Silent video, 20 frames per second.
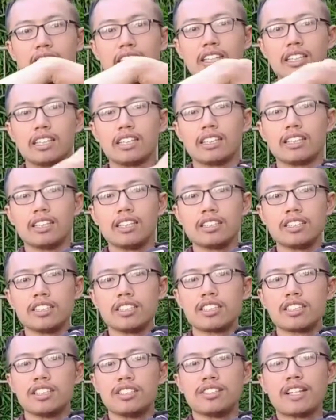This is the
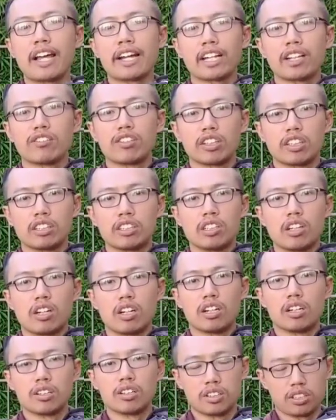neck of the guitar,
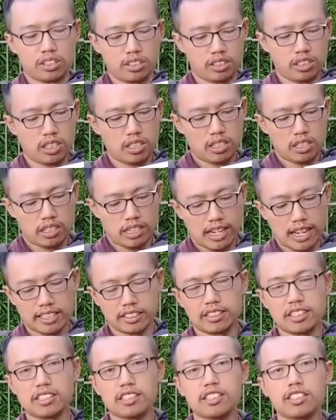as this is
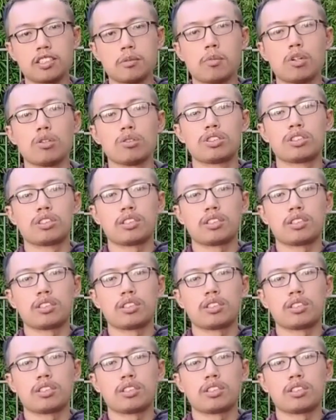the most